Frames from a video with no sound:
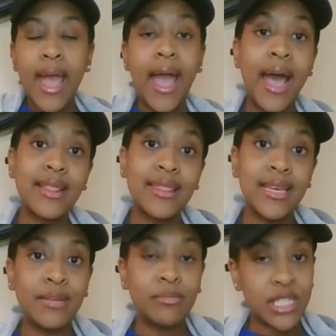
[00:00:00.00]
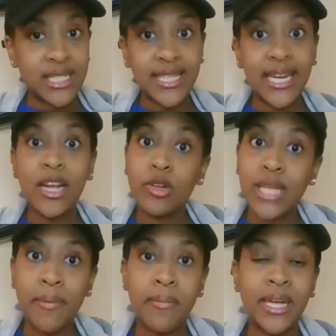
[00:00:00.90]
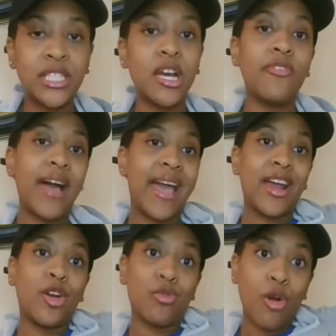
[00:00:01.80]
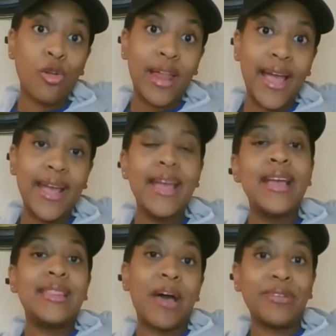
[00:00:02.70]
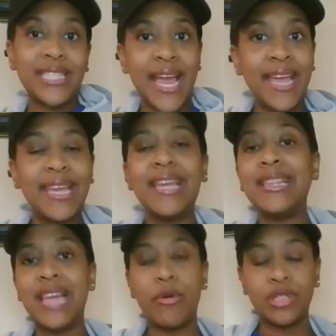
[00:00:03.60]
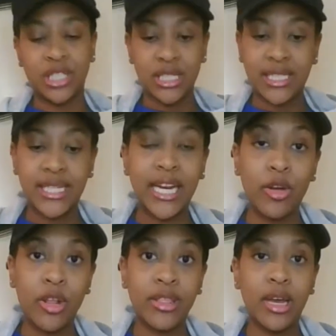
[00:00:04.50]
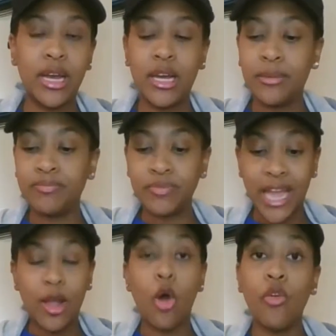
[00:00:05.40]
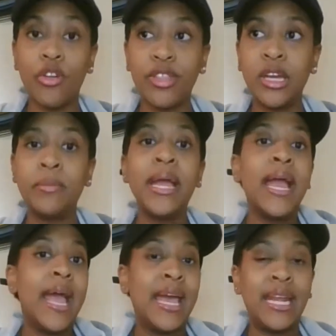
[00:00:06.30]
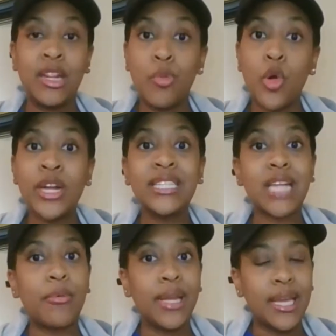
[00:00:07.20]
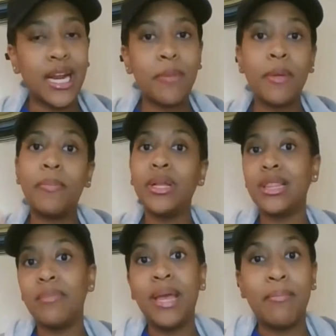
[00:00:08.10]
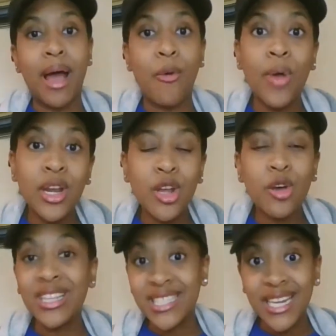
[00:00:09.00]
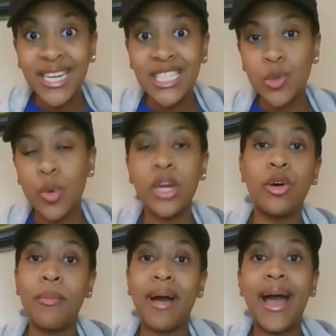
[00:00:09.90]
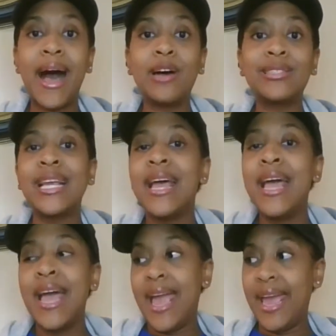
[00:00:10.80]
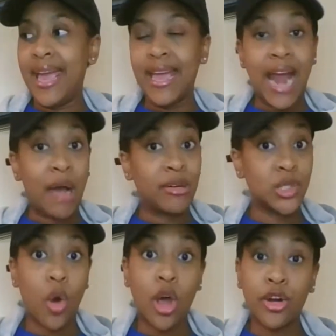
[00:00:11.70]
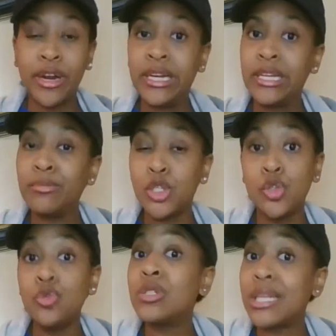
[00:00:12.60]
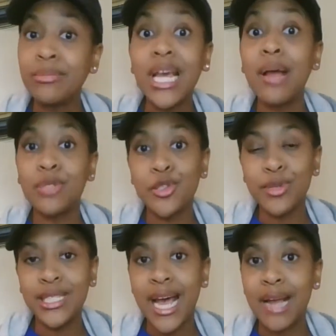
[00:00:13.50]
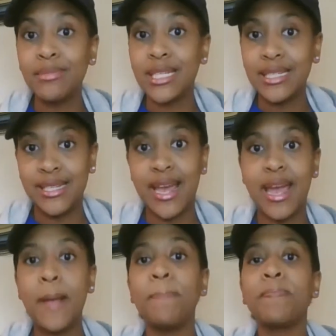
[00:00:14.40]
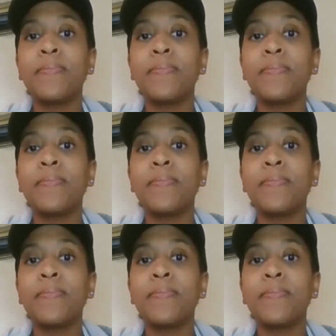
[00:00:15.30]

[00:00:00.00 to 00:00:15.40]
had them just sitting on top of my shelf. I had a grow light that was hanging, that was just sitting on like over them. And in the mornings I would get up and put them in my window, the sunniest window in my house, and I was watering them 2, sometimes 3 times a day.